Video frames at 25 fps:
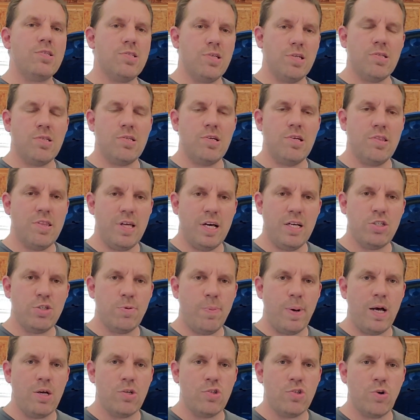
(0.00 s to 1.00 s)
16,000
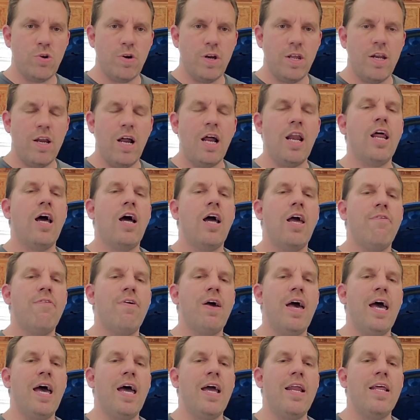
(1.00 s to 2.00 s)
miles on it, and I've
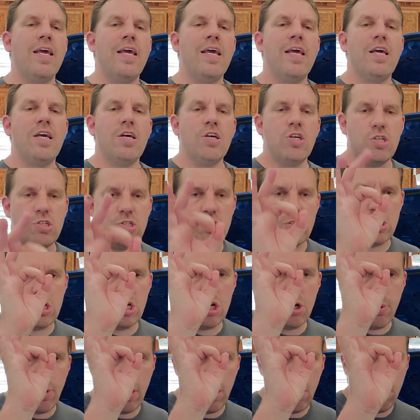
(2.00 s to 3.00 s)
had
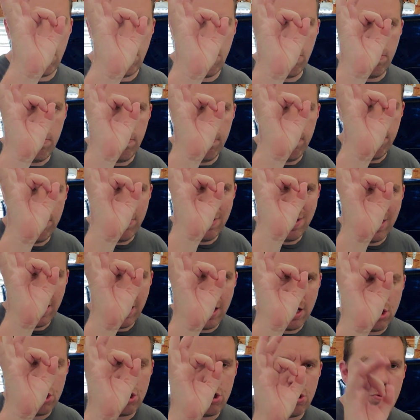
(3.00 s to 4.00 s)
zero
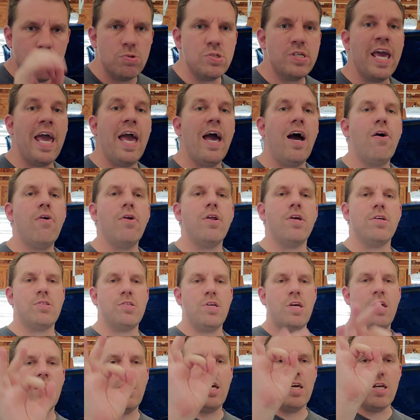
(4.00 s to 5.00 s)
issues. Count
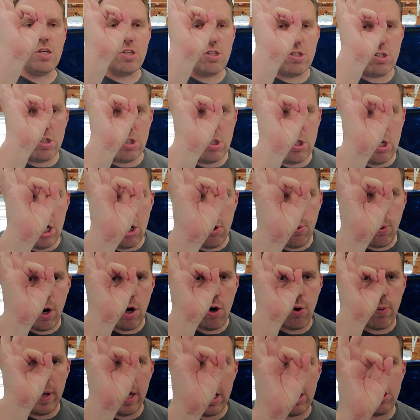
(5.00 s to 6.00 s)
it,
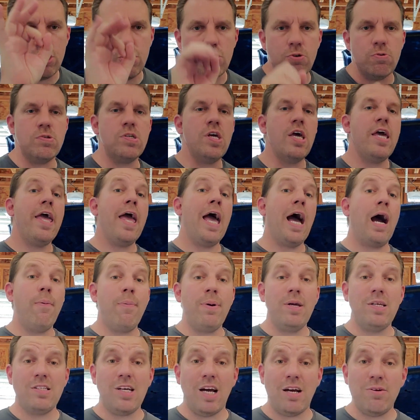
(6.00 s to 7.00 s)
zero issues. How
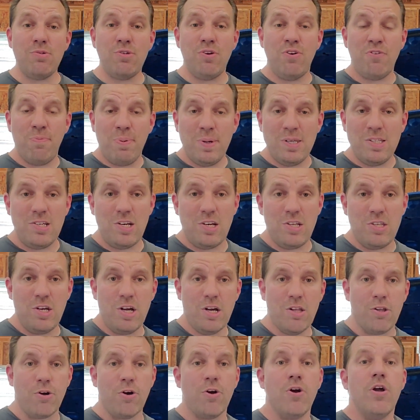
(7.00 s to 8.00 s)
many times have you been to the
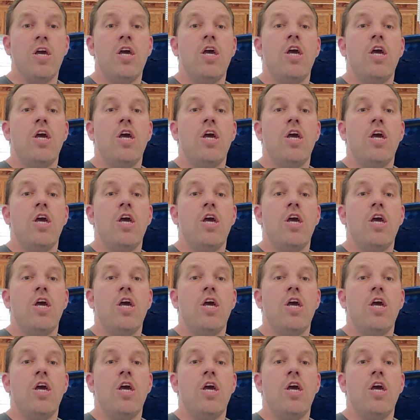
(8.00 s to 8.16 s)
dealer?